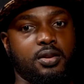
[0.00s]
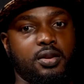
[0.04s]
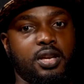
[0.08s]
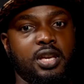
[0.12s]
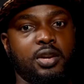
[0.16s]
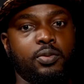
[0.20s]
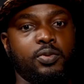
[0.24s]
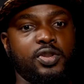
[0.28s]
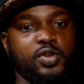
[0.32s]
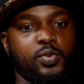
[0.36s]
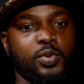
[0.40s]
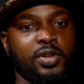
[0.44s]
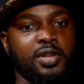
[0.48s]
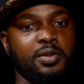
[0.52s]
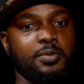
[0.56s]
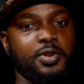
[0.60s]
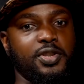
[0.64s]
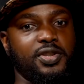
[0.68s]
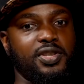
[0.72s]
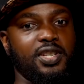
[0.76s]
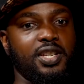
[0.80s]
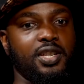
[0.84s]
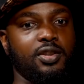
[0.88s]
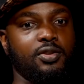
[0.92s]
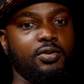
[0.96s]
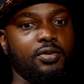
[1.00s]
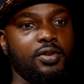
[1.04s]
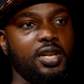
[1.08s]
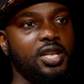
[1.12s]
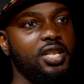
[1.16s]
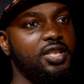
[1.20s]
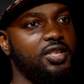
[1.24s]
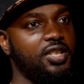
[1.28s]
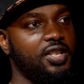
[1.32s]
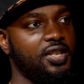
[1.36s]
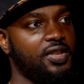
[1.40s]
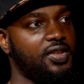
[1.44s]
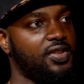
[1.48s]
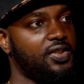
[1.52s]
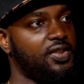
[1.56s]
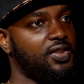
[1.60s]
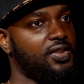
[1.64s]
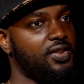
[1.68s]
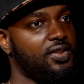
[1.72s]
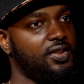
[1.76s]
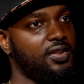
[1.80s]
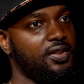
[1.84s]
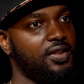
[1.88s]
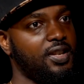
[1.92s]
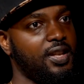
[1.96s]
it was one of the most
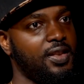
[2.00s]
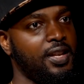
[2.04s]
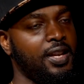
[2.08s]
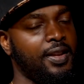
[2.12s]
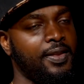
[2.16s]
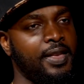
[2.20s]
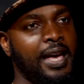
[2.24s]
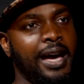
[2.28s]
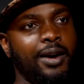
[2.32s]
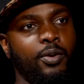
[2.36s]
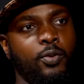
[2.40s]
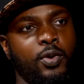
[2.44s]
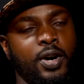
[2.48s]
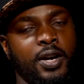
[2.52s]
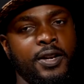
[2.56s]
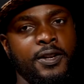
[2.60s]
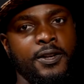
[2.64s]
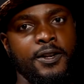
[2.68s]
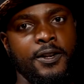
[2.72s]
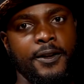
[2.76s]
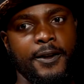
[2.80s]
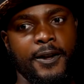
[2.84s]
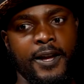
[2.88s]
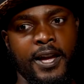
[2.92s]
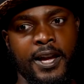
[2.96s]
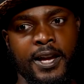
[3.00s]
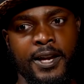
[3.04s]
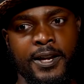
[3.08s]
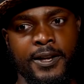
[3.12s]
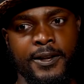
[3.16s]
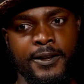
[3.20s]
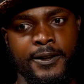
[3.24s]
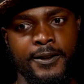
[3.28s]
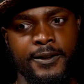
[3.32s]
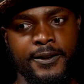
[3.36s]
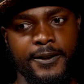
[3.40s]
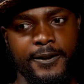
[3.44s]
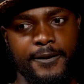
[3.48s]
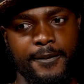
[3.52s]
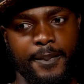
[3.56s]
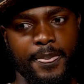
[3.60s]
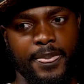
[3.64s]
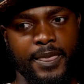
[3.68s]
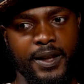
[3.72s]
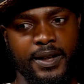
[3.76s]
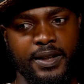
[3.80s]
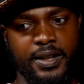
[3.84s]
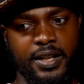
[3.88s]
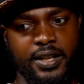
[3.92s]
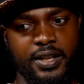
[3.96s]
egregious. I think that one and
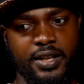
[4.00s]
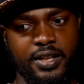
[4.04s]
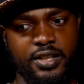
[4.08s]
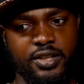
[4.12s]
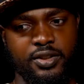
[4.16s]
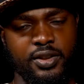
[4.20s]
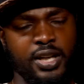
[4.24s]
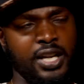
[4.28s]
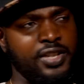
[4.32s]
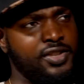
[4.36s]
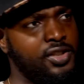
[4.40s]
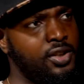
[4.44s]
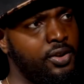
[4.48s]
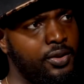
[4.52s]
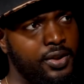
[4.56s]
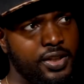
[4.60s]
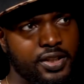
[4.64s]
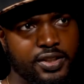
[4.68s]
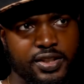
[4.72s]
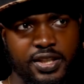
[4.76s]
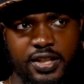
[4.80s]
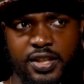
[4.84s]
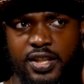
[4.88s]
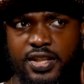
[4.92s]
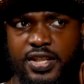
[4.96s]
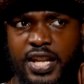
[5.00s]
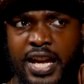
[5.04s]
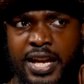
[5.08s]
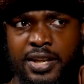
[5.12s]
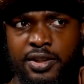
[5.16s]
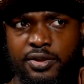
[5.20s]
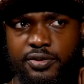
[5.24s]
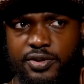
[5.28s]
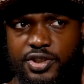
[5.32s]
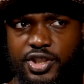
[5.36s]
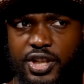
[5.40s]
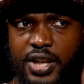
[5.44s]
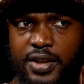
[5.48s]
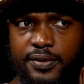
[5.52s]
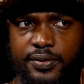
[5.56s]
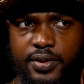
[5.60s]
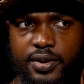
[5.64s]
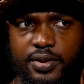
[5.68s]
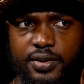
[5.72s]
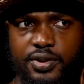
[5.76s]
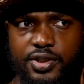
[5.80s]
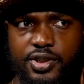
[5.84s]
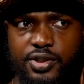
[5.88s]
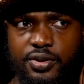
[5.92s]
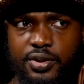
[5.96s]
uh, you guys know the, the Daniel
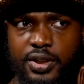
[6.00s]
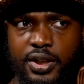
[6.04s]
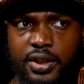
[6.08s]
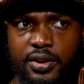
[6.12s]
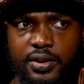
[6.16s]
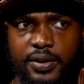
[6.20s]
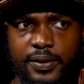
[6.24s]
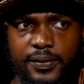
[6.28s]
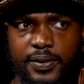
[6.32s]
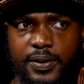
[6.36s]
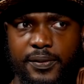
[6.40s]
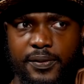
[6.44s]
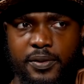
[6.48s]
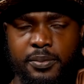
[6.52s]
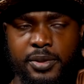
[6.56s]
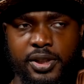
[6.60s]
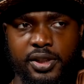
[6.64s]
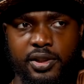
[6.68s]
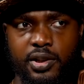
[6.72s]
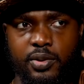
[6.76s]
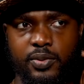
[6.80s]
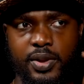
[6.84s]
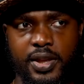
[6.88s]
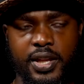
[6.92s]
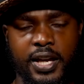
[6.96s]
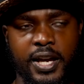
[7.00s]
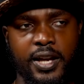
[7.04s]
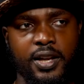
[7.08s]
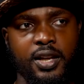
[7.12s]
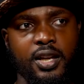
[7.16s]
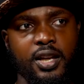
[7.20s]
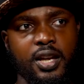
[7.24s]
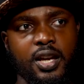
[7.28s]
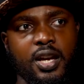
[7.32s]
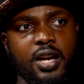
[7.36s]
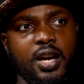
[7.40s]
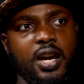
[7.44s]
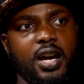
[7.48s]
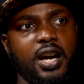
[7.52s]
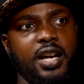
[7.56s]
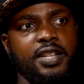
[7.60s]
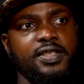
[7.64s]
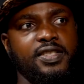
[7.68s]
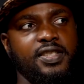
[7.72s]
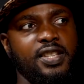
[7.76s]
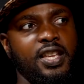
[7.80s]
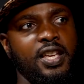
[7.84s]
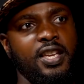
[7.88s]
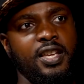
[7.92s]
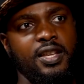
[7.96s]
Shaver shooting, if you're familiar with that.
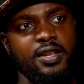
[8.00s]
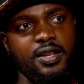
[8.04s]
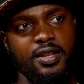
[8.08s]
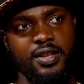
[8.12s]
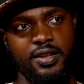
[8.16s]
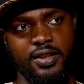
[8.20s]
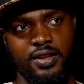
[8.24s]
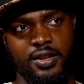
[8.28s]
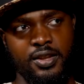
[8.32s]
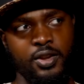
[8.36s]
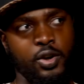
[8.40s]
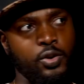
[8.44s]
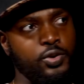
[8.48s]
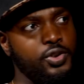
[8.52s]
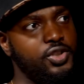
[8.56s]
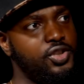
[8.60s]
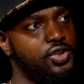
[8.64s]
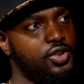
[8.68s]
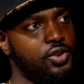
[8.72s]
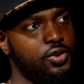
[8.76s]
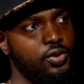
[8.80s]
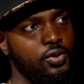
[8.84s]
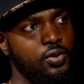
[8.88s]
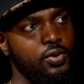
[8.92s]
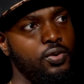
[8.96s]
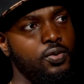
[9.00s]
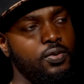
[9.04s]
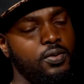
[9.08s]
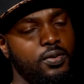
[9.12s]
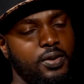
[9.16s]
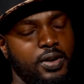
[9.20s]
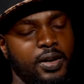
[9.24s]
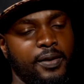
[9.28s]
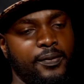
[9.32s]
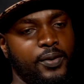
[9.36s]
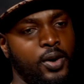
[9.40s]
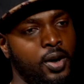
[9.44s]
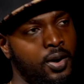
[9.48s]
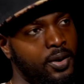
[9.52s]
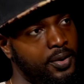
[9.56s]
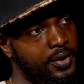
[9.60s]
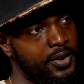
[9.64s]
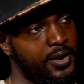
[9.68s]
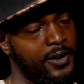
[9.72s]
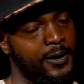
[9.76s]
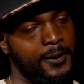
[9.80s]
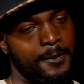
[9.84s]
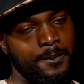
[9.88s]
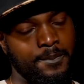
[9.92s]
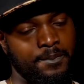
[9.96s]
I'd say those two of all
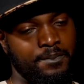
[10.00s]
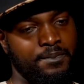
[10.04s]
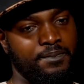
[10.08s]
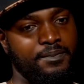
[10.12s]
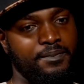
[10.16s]
the.